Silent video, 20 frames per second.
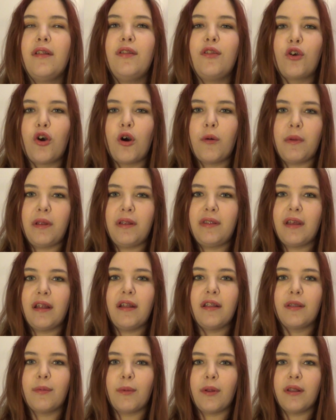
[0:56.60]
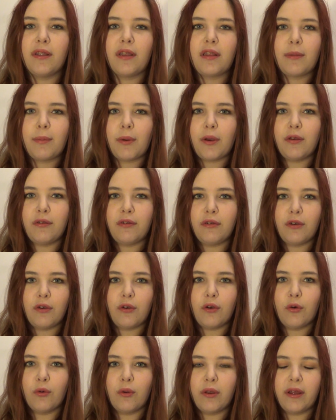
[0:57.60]
common sense one, I suppose you
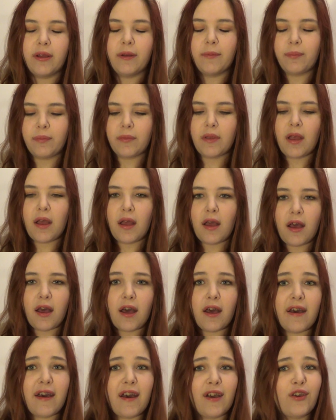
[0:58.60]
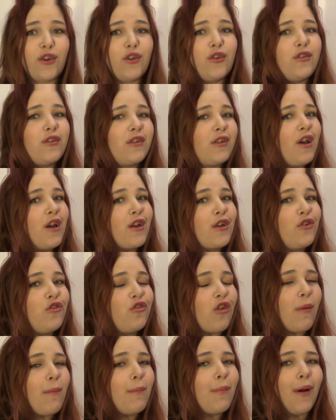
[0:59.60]
could call it. A good
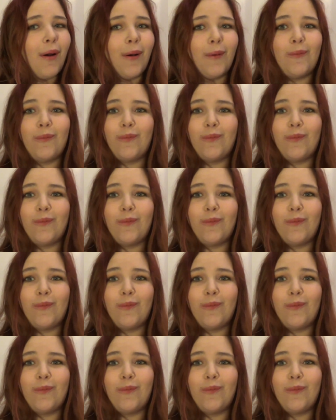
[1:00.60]
jumper